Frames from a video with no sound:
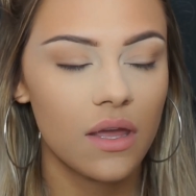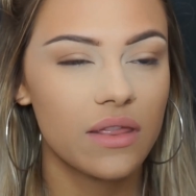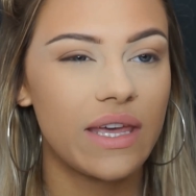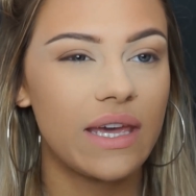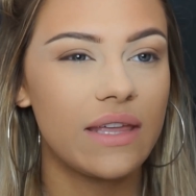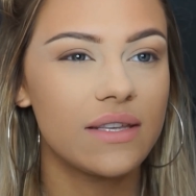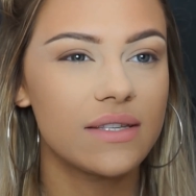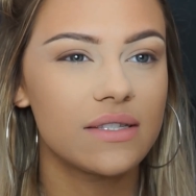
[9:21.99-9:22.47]

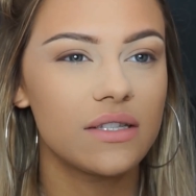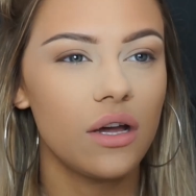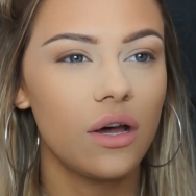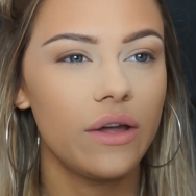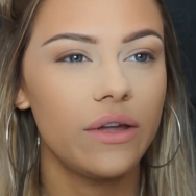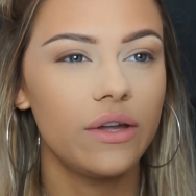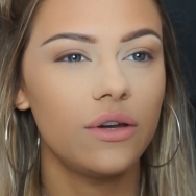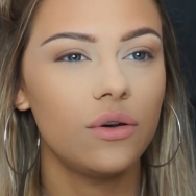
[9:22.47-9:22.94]
They're the
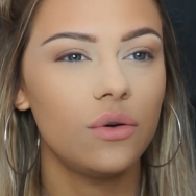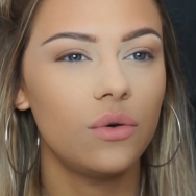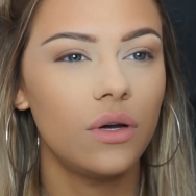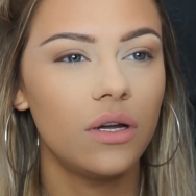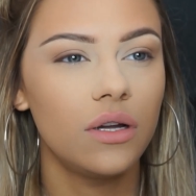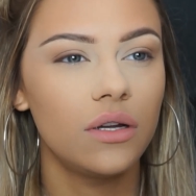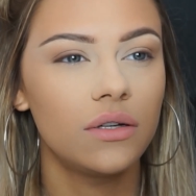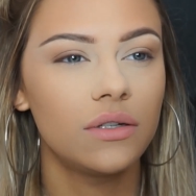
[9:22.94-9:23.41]

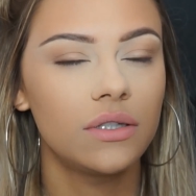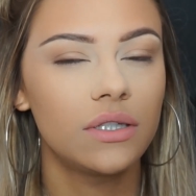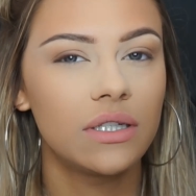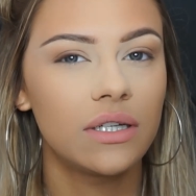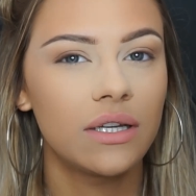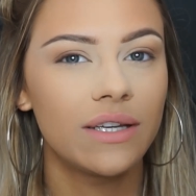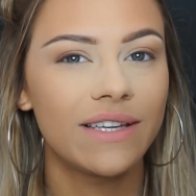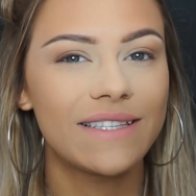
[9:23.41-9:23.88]
style
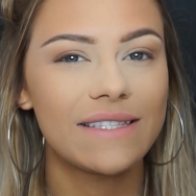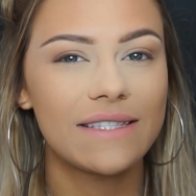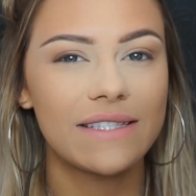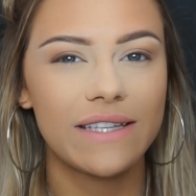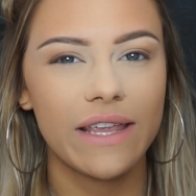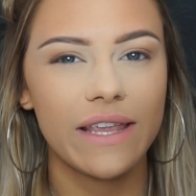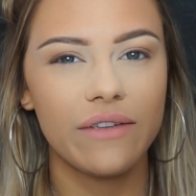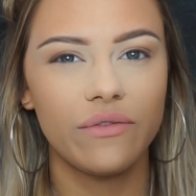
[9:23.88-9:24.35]

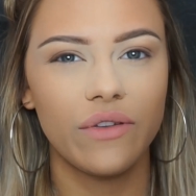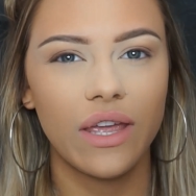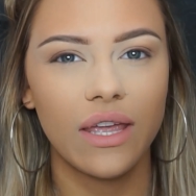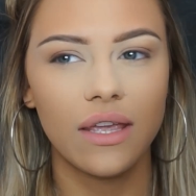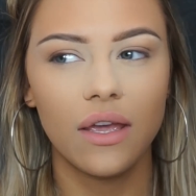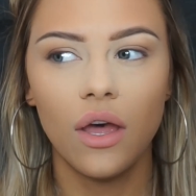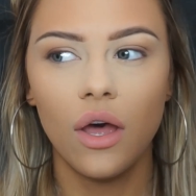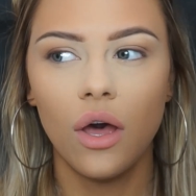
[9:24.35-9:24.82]

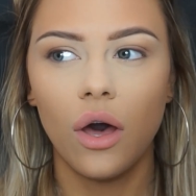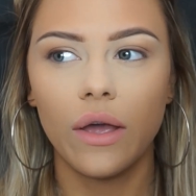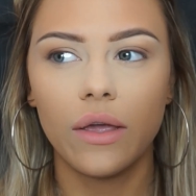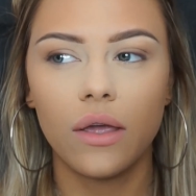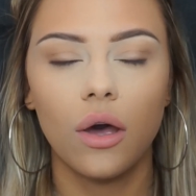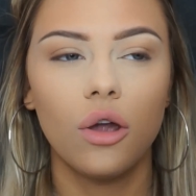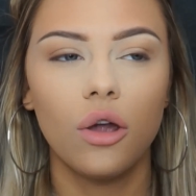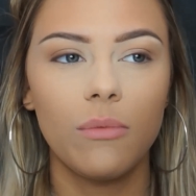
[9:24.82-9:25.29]
Stevie. I
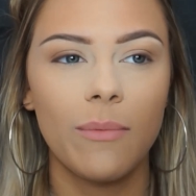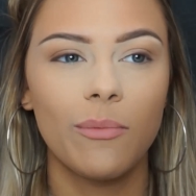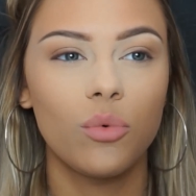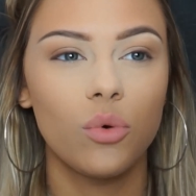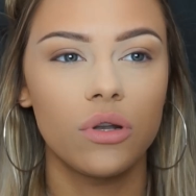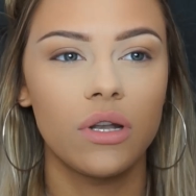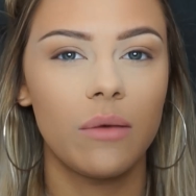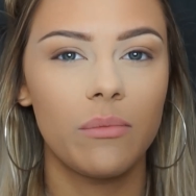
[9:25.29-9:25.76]
can't
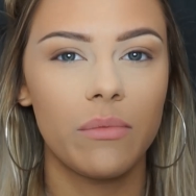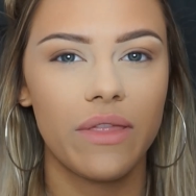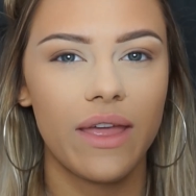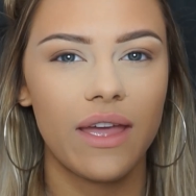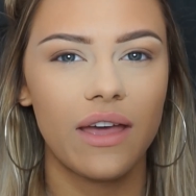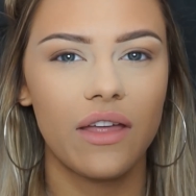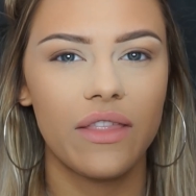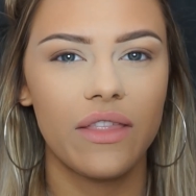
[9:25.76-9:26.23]
remember what number
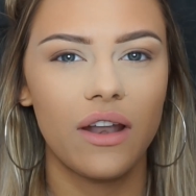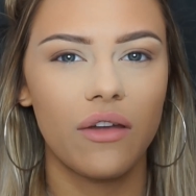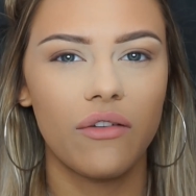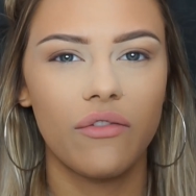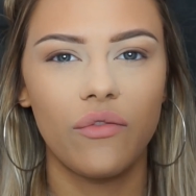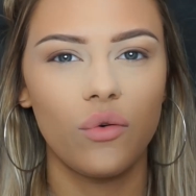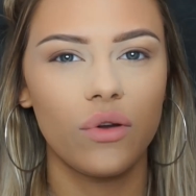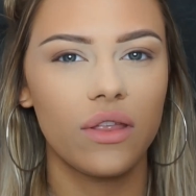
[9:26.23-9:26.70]
they are. They're like
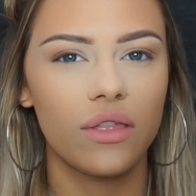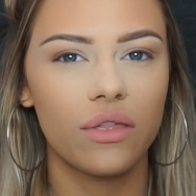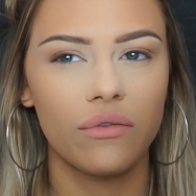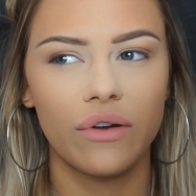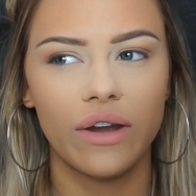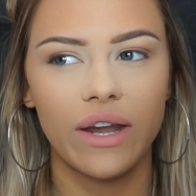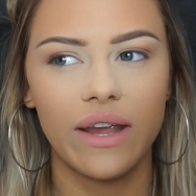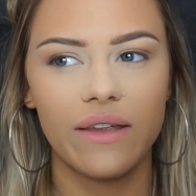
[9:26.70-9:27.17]

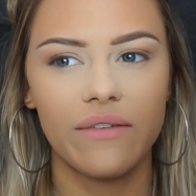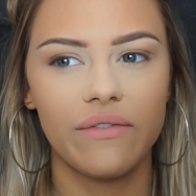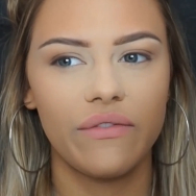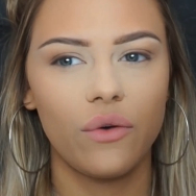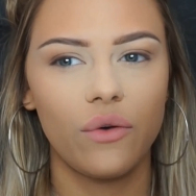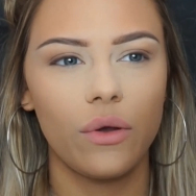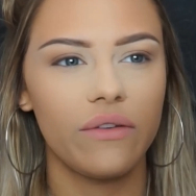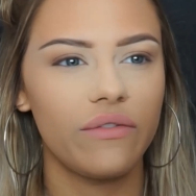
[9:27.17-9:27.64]
43,
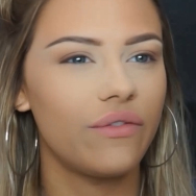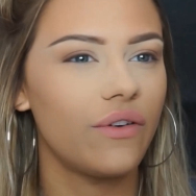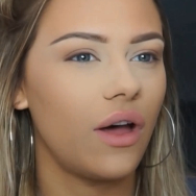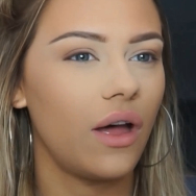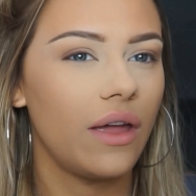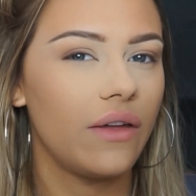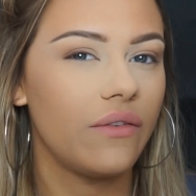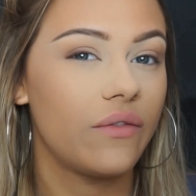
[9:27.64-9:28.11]

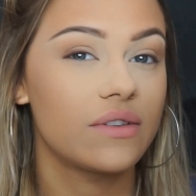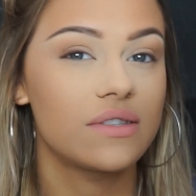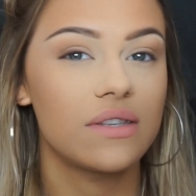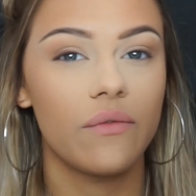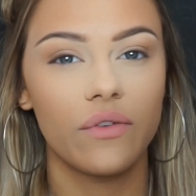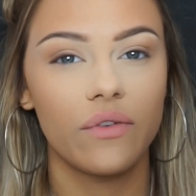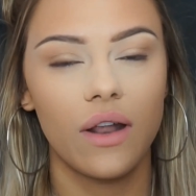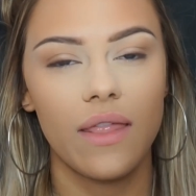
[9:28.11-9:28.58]
45,
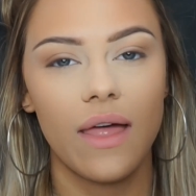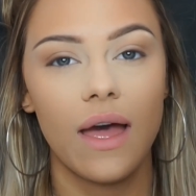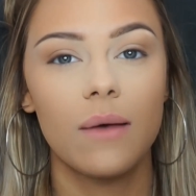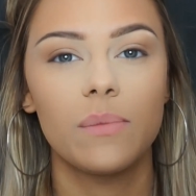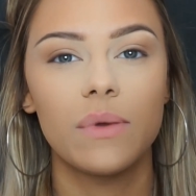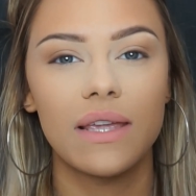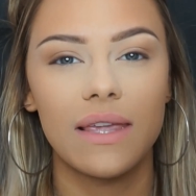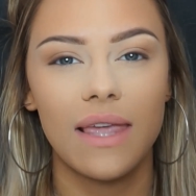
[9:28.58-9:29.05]
something like
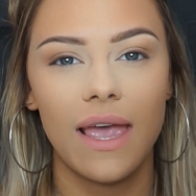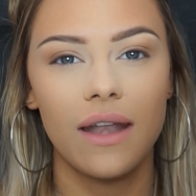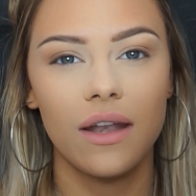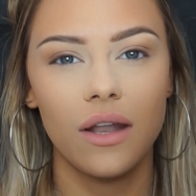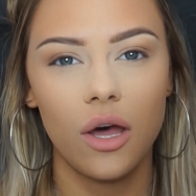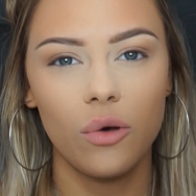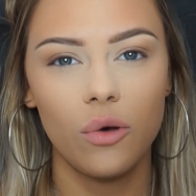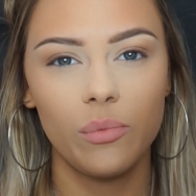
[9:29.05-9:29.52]
that. But
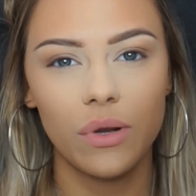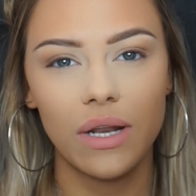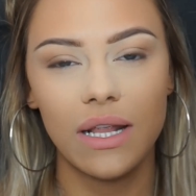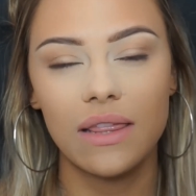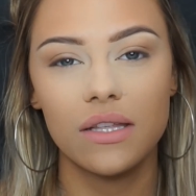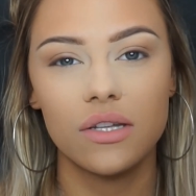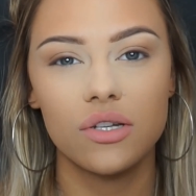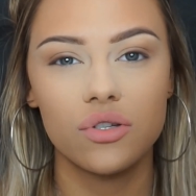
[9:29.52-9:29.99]
again, I'll put it
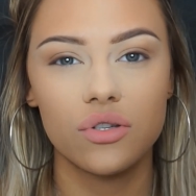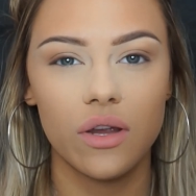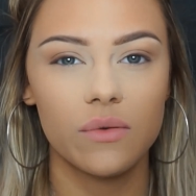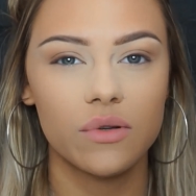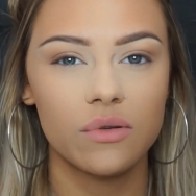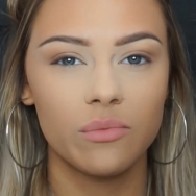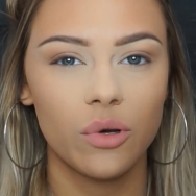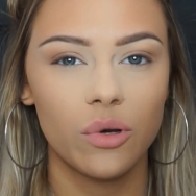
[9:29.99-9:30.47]
in the
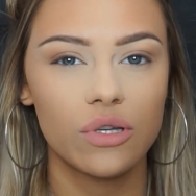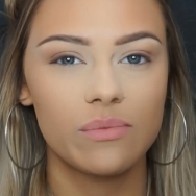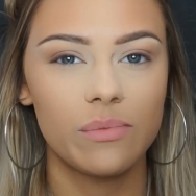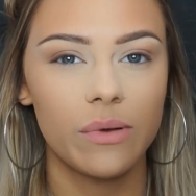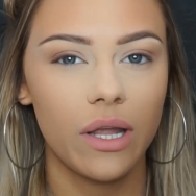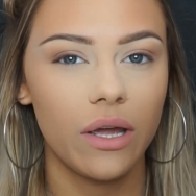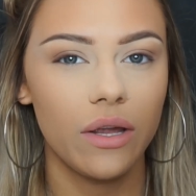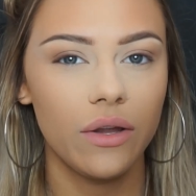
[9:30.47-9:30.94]
description box
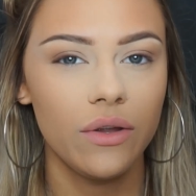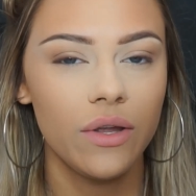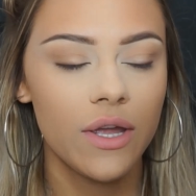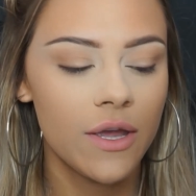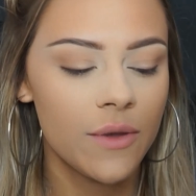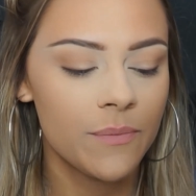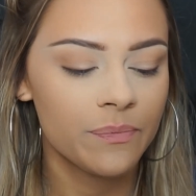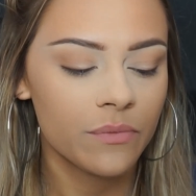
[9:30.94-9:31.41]
below.
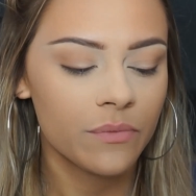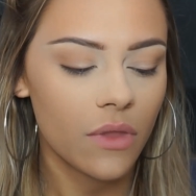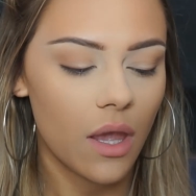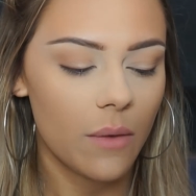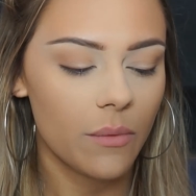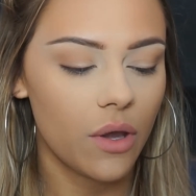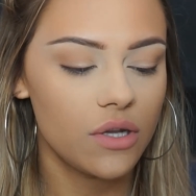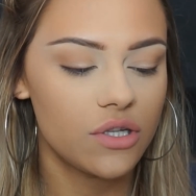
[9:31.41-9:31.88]

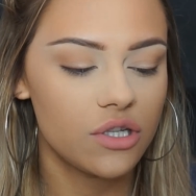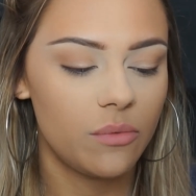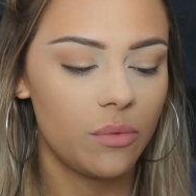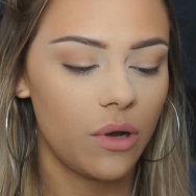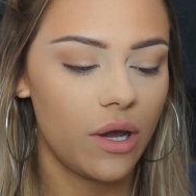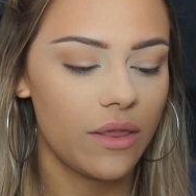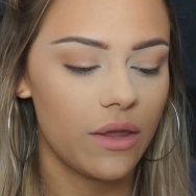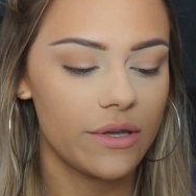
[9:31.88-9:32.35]
I'm going to
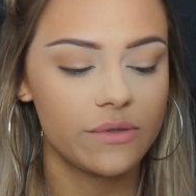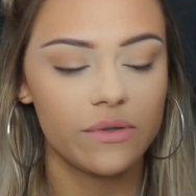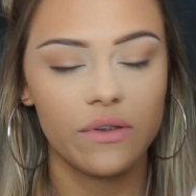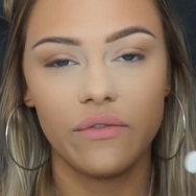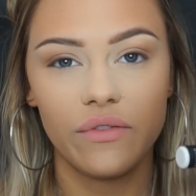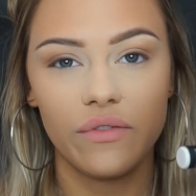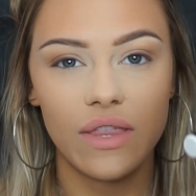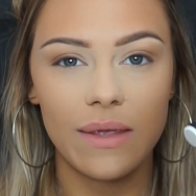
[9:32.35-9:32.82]
apply those
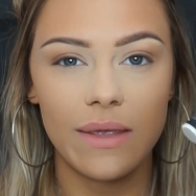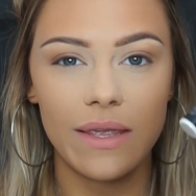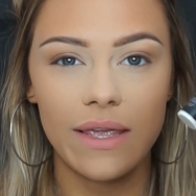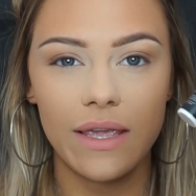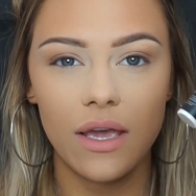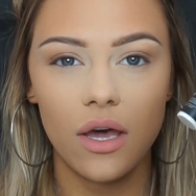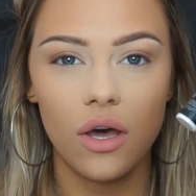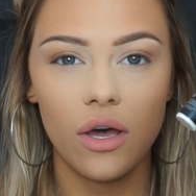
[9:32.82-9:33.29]
with
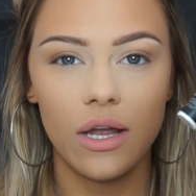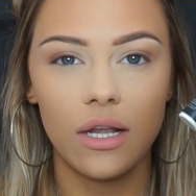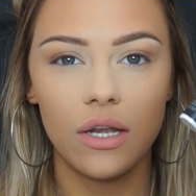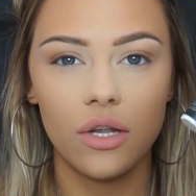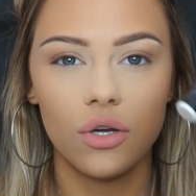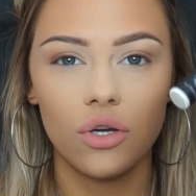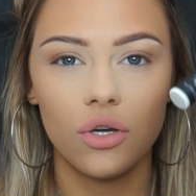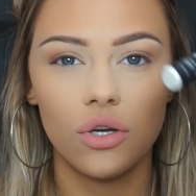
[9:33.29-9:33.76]
the
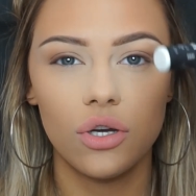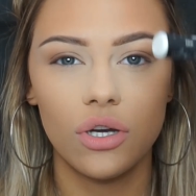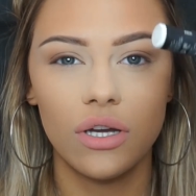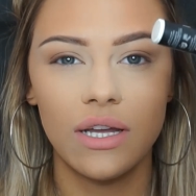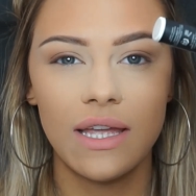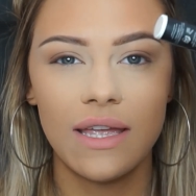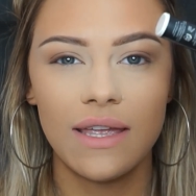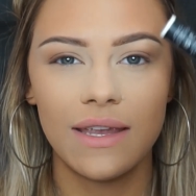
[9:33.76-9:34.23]

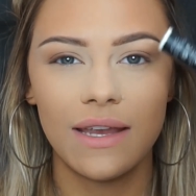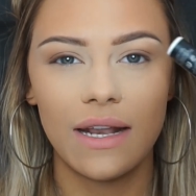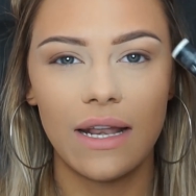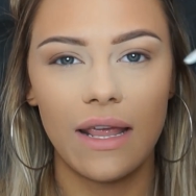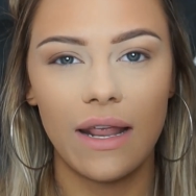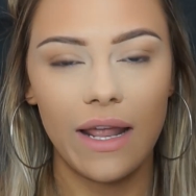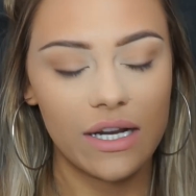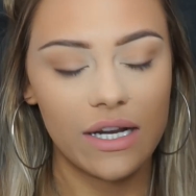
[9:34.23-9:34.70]
Eyelure
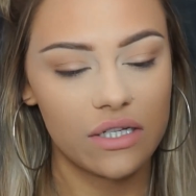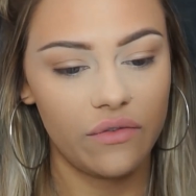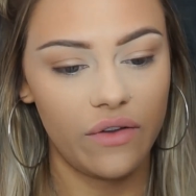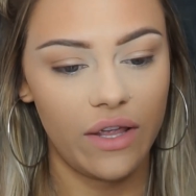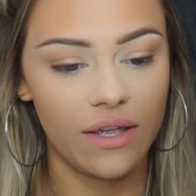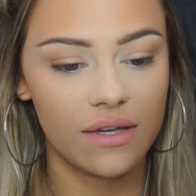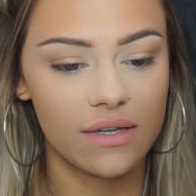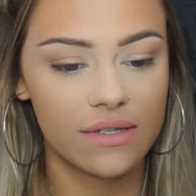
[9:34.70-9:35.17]
Clear Lash
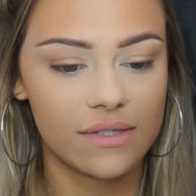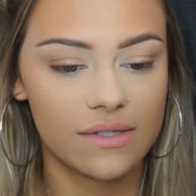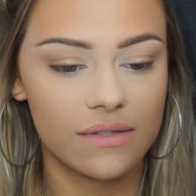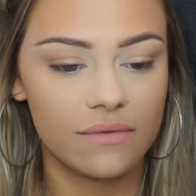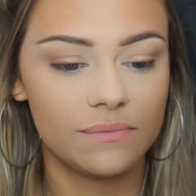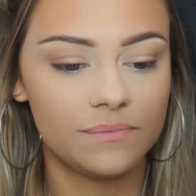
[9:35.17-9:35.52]
Fix.